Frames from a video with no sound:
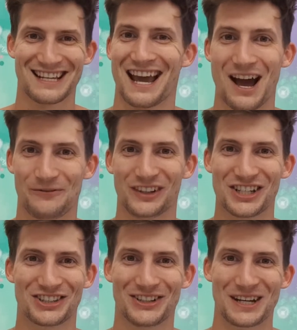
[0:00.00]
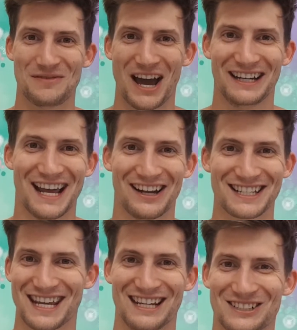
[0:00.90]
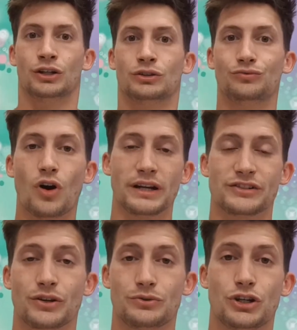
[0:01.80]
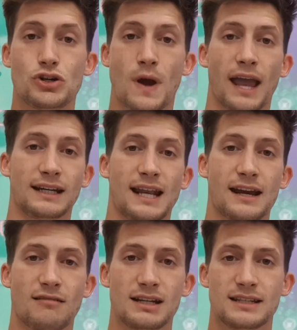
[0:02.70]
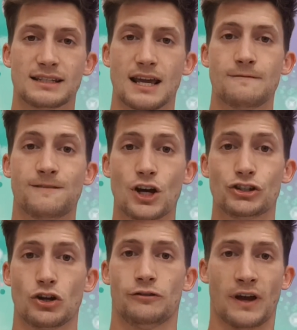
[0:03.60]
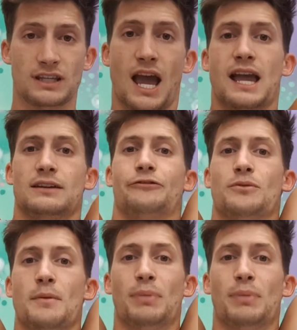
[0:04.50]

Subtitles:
I'll finish talking about it now, let's get into it. Right, so to do hanging leg raises then, first off, you're hanging from a